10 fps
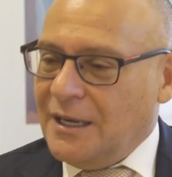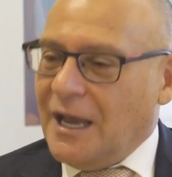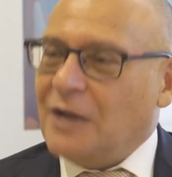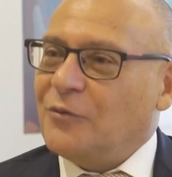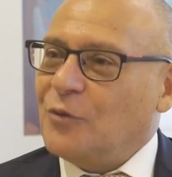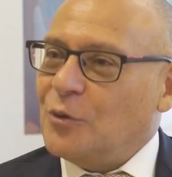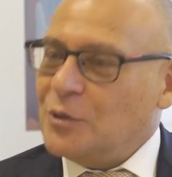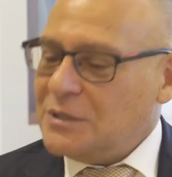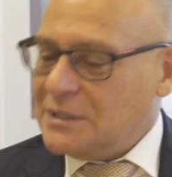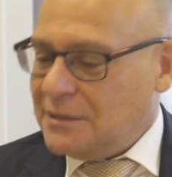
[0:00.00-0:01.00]
And of
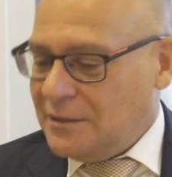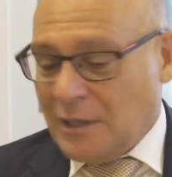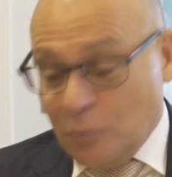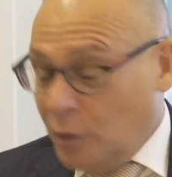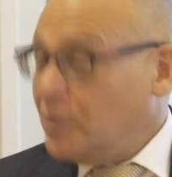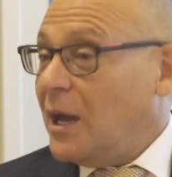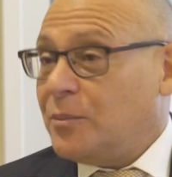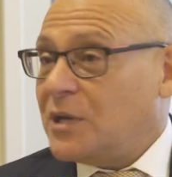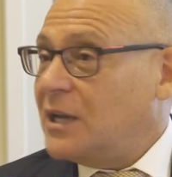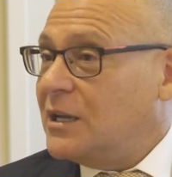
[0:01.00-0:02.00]
course, and we'll be
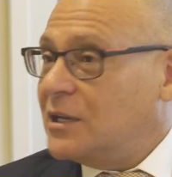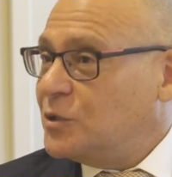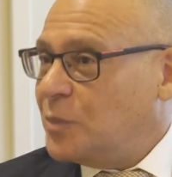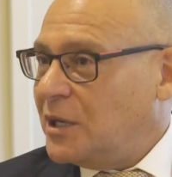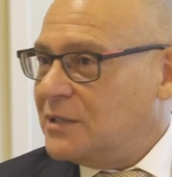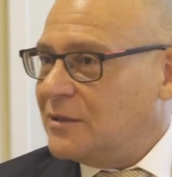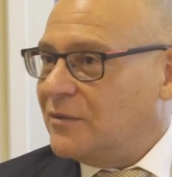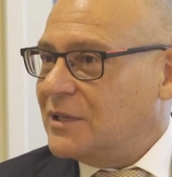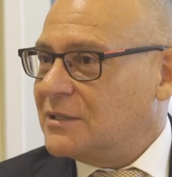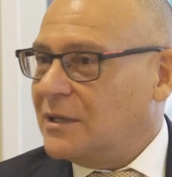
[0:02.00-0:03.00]
updating each piece of this.